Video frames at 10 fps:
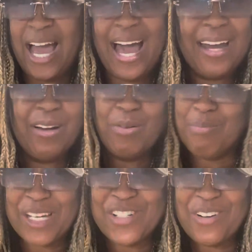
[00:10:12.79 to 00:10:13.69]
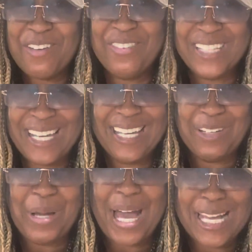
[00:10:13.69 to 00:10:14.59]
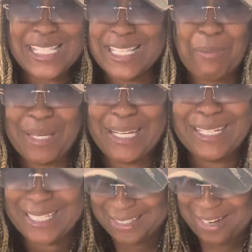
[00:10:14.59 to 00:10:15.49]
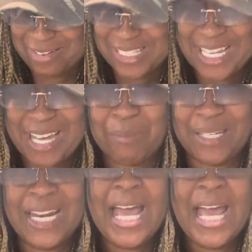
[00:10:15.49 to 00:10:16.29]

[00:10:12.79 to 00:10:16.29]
I don't measure everything, you guys, because I've been cooking a long time, but